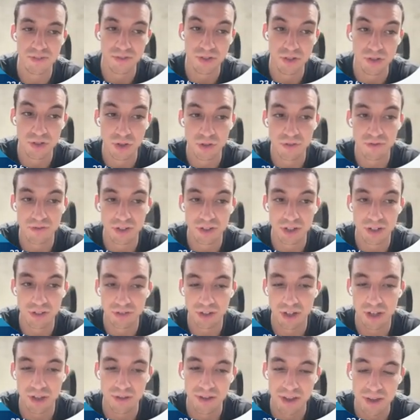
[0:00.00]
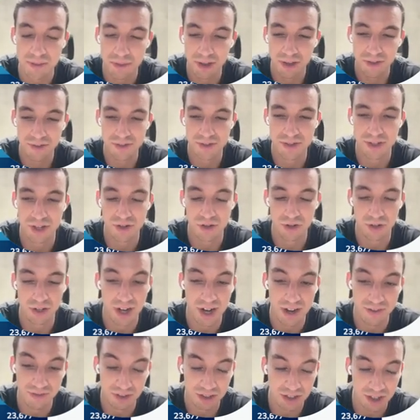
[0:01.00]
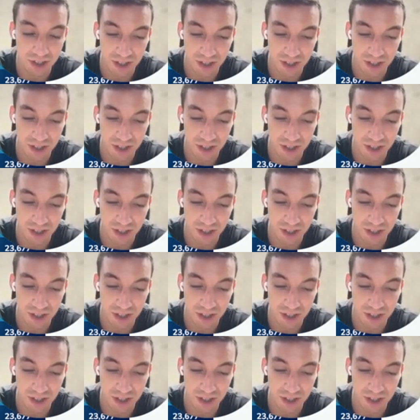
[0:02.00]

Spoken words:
If you don't verify your emails, then you're going to have a